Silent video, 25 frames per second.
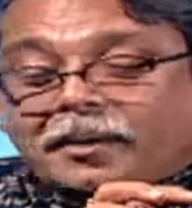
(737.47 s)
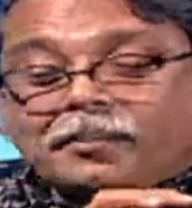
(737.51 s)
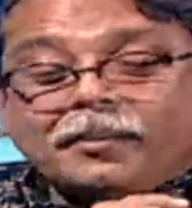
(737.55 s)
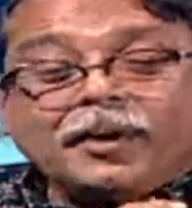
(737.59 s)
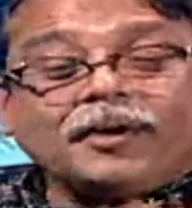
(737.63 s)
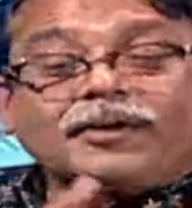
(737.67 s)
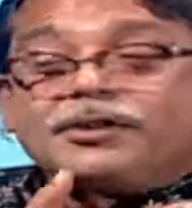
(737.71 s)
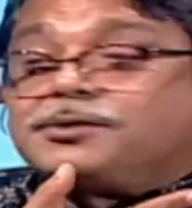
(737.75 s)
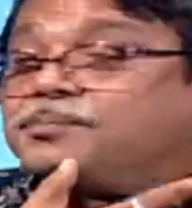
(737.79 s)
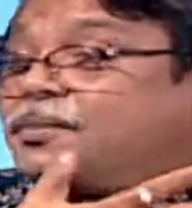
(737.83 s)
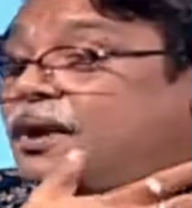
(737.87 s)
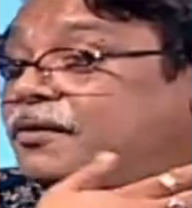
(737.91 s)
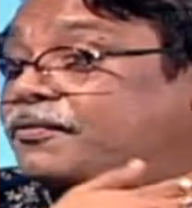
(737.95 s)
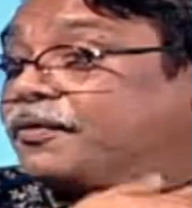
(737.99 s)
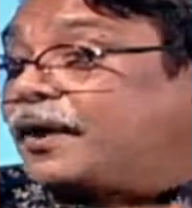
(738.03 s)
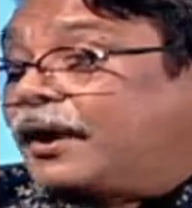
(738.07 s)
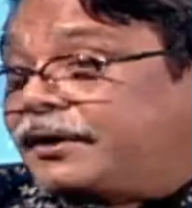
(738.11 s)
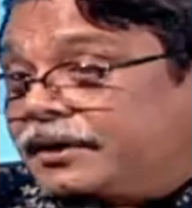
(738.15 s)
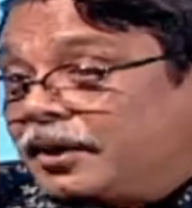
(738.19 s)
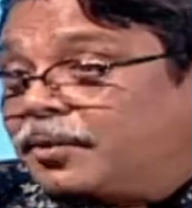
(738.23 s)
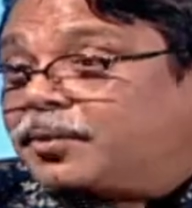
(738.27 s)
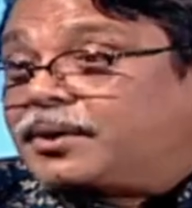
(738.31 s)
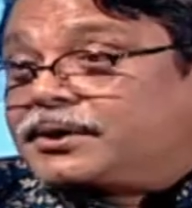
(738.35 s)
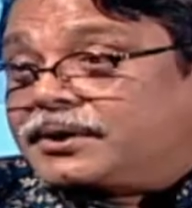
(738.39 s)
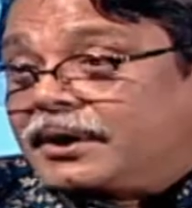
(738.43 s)
because my
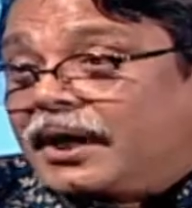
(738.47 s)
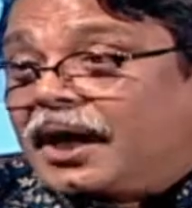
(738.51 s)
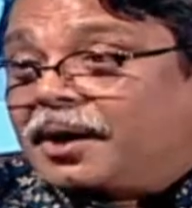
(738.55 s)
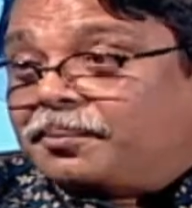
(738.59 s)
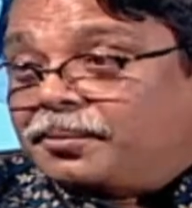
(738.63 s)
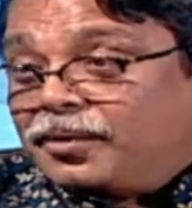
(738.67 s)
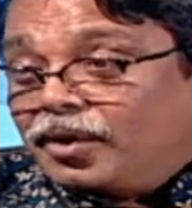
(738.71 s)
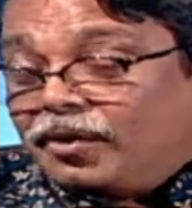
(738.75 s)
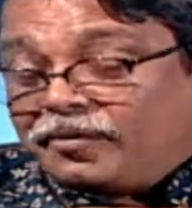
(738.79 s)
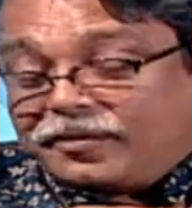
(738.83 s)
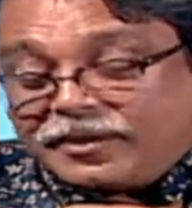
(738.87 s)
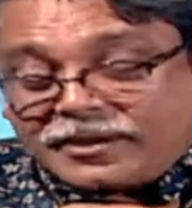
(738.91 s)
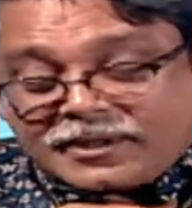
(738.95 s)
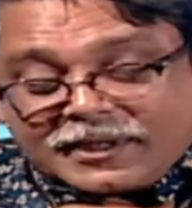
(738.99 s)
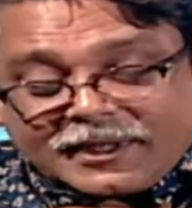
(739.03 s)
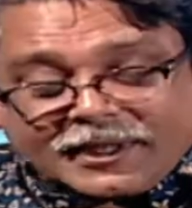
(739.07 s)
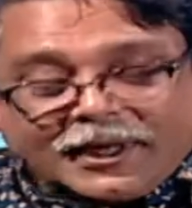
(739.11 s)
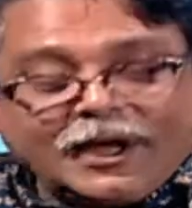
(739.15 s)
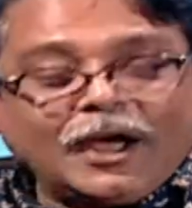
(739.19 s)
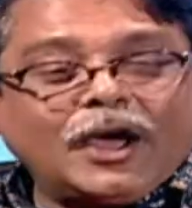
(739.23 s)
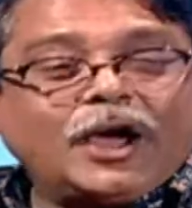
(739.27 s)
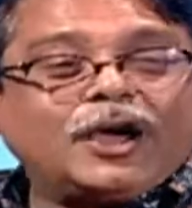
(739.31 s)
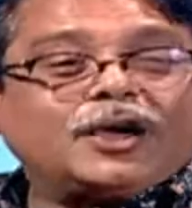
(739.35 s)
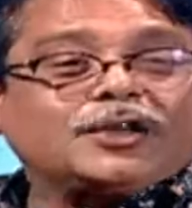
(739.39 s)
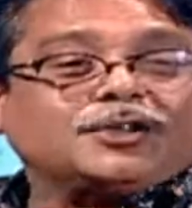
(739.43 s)
father was an army officer
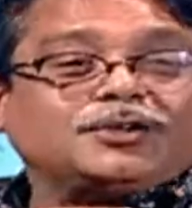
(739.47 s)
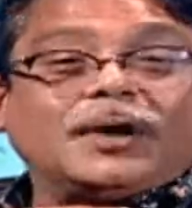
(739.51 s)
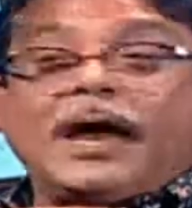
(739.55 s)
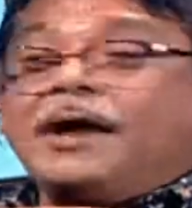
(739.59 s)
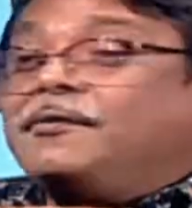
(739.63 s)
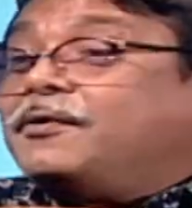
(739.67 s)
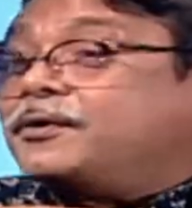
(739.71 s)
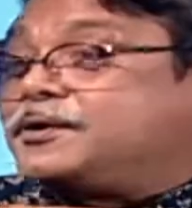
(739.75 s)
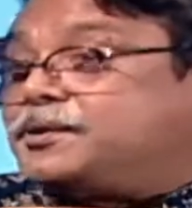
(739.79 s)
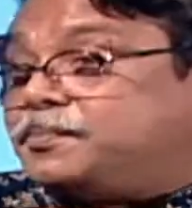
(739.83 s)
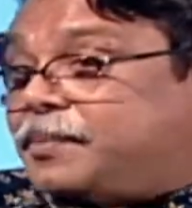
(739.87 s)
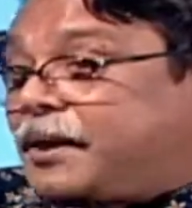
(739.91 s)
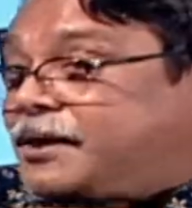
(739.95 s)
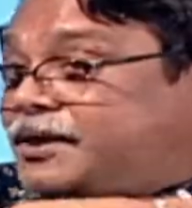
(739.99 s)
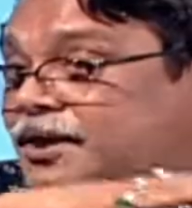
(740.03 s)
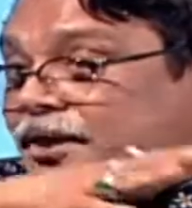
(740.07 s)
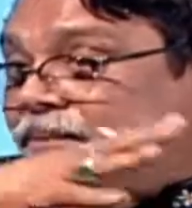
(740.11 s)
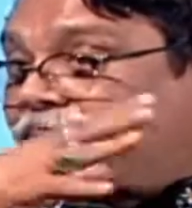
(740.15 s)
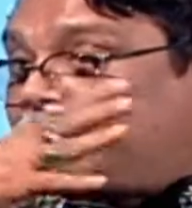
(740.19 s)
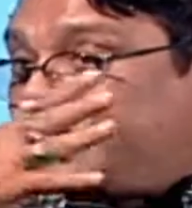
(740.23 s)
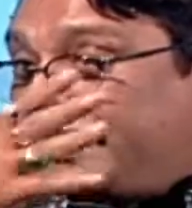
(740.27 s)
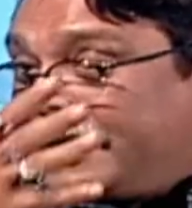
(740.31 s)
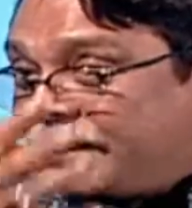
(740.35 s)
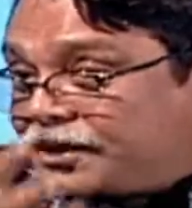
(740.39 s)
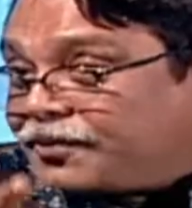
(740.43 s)
so I have a special
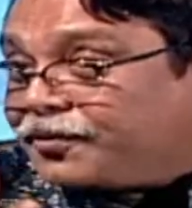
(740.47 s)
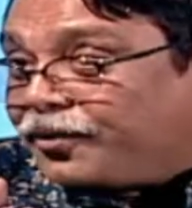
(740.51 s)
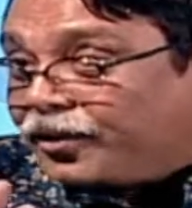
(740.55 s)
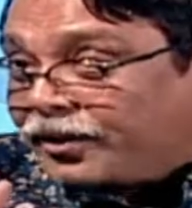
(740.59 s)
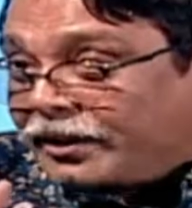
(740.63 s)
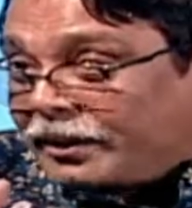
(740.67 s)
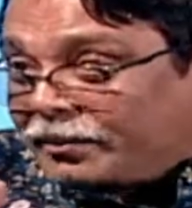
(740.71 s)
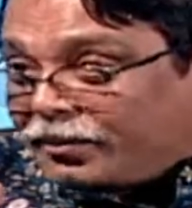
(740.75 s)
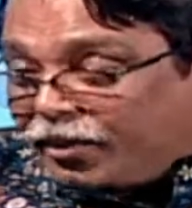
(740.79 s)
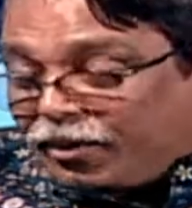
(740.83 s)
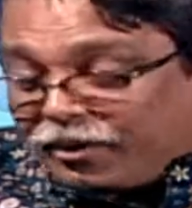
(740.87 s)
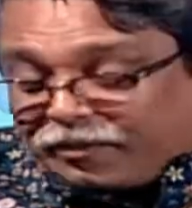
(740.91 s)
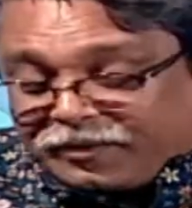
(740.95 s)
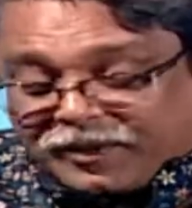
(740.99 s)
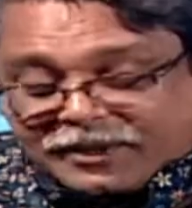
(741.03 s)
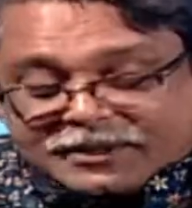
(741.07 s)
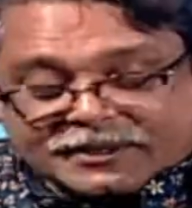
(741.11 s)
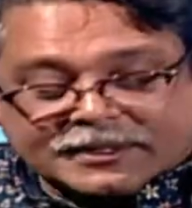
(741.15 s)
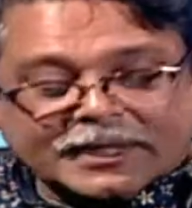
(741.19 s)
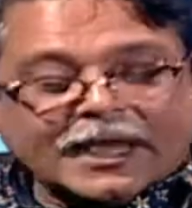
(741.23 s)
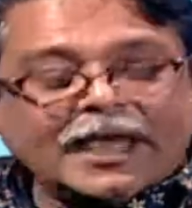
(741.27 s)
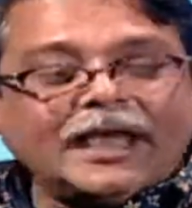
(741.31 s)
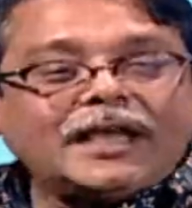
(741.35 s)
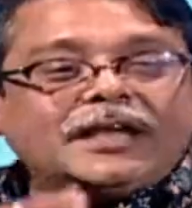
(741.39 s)
place for them always